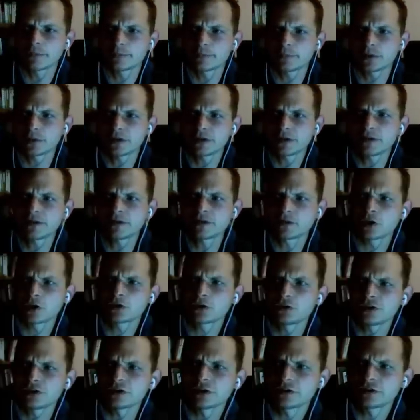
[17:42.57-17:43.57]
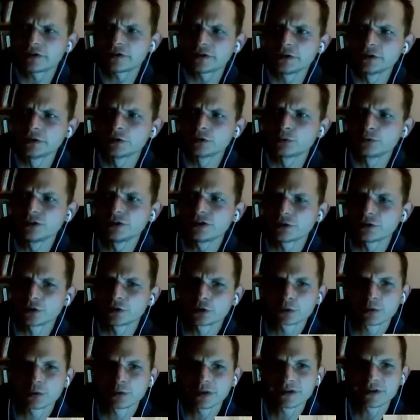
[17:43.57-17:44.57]
but this is not serious
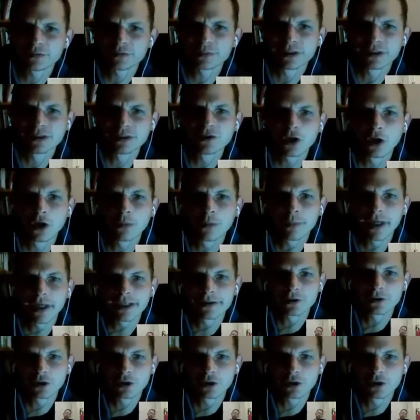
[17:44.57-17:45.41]
research what is being done by the